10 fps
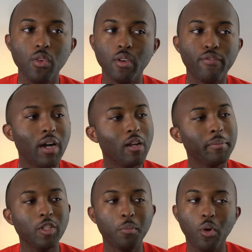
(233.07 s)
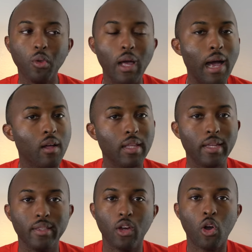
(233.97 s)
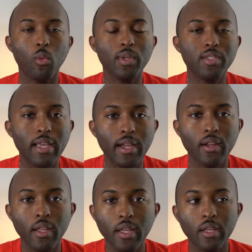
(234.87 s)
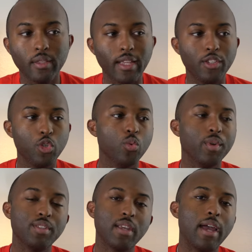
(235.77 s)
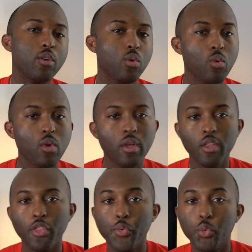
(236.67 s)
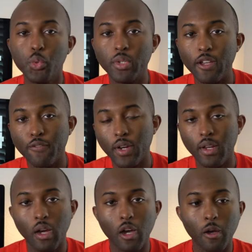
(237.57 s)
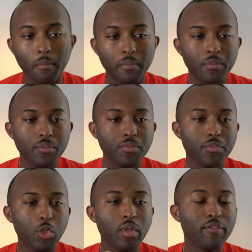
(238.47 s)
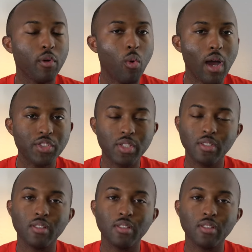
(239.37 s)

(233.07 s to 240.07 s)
You can find them in your Polo outlet. They're always there. They do recycle through different washes and